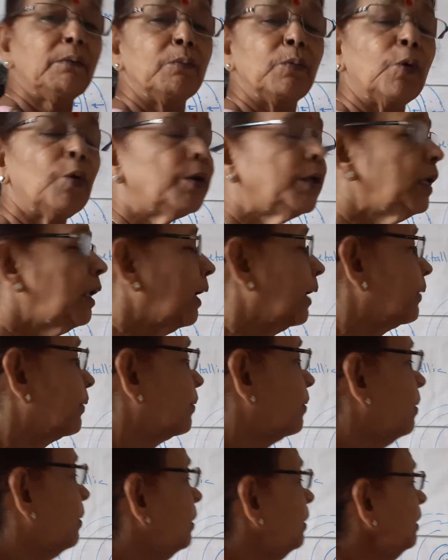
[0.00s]
more
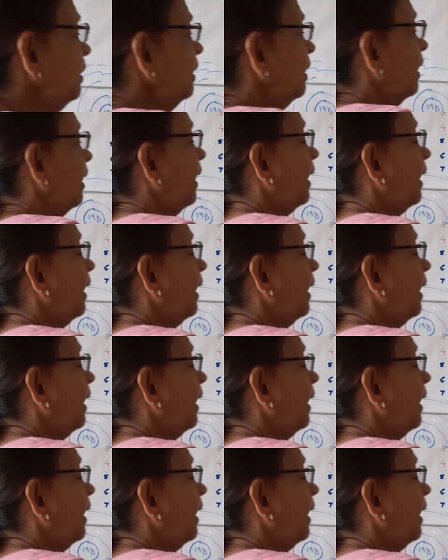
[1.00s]
electron